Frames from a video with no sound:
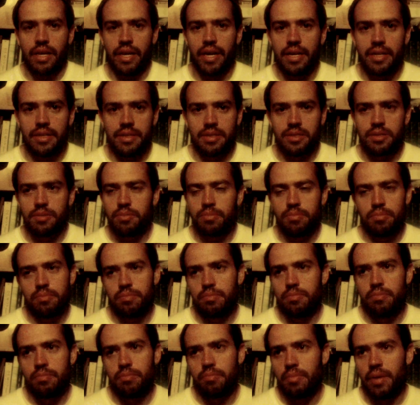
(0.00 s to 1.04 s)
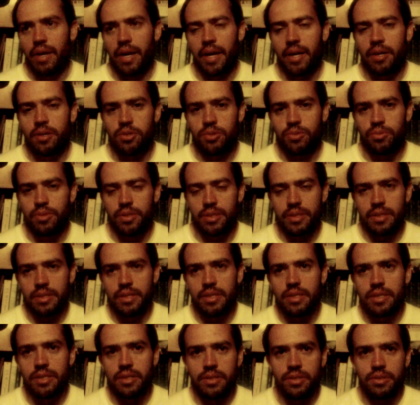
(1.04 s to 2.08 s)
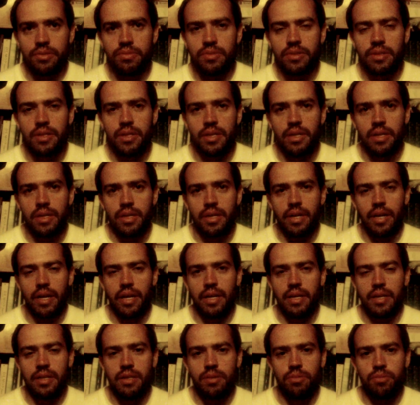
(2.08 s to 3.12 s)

at his house where he lived, and